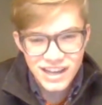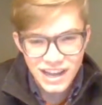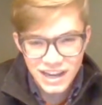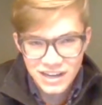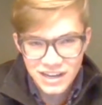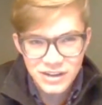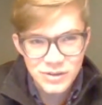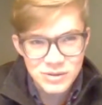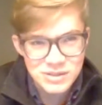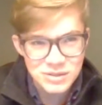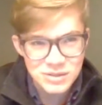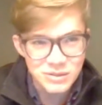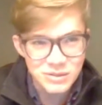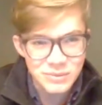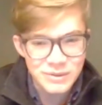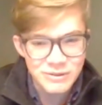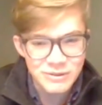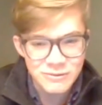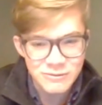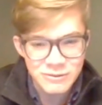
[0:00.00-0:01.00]
I could use a little
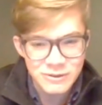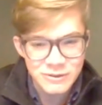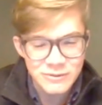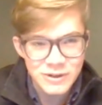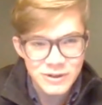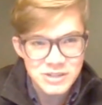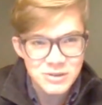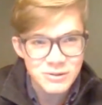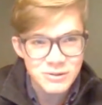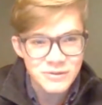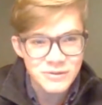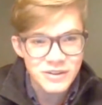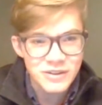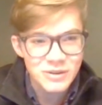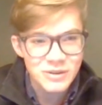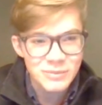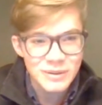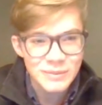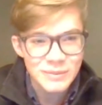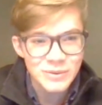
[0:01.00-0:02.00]
bit of refresher with
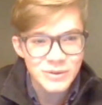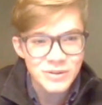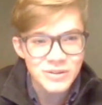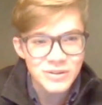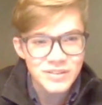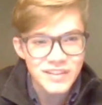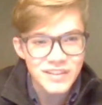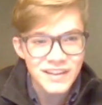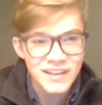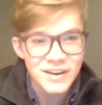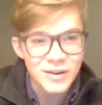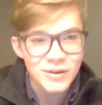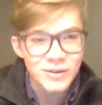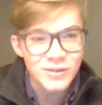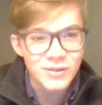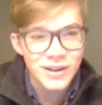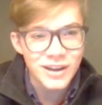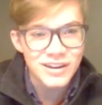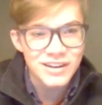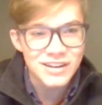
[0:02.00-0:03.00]
other people that
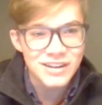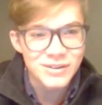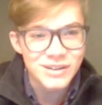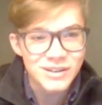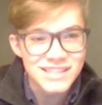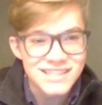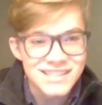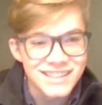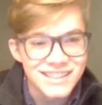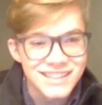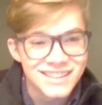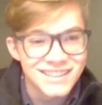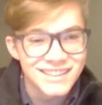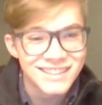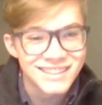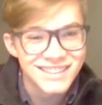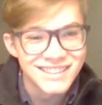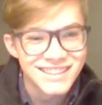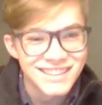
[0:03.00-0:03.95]
know how to do it still.